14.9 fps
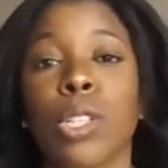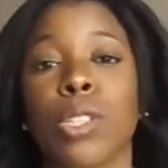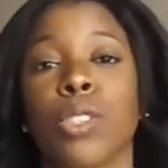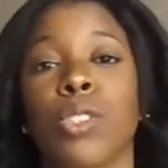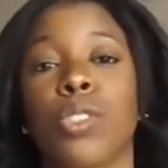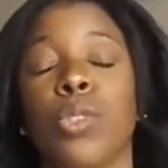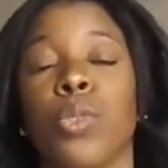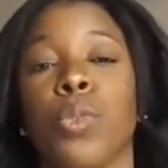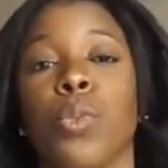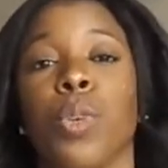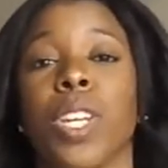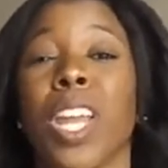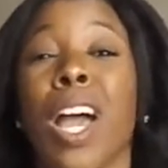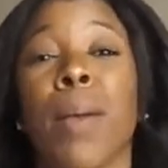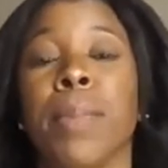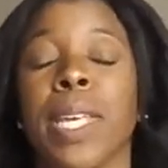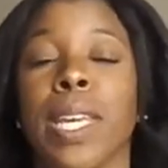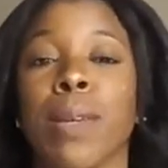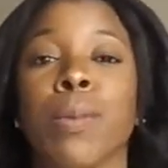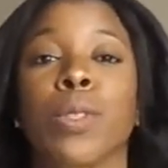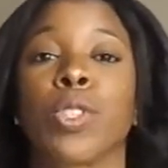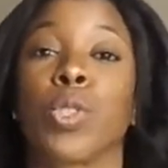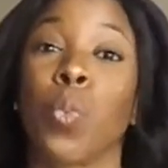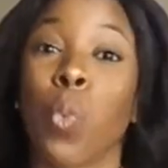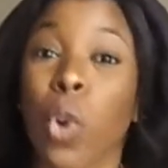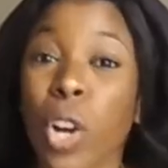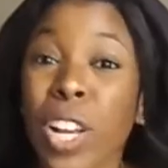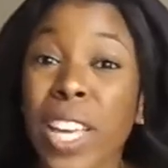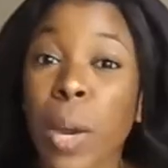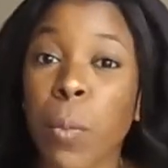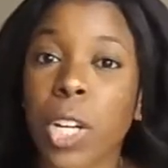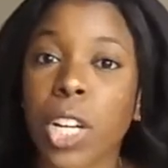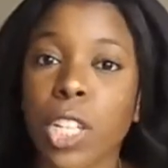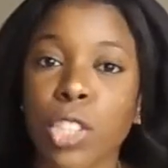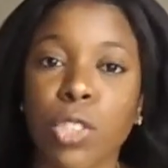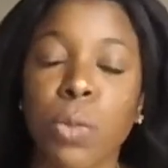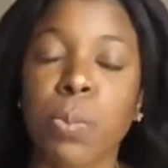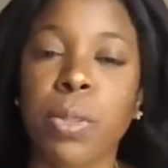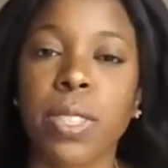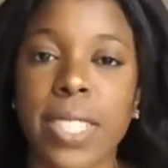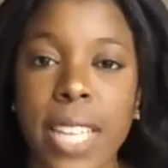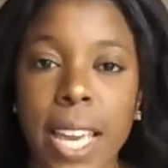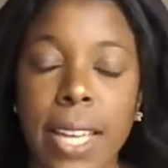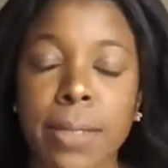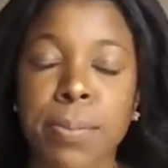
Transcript: to not be able to work at 100%.